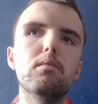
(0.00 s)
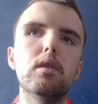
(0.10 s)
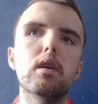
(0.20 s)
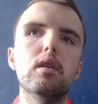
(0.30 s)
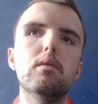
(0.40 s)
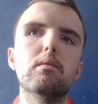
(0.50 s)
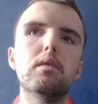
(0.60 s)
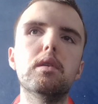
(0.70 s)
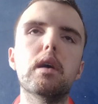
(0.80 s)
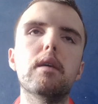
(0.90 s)
you know,
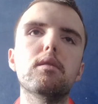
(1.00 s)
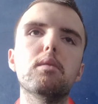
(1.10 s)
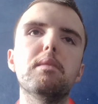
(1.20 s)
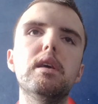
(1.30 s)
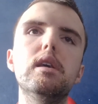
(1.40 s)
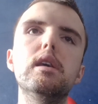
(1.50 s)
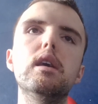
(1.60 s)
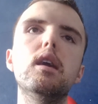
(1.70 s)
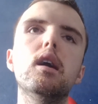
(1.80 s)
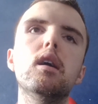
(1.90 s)
and you have to be,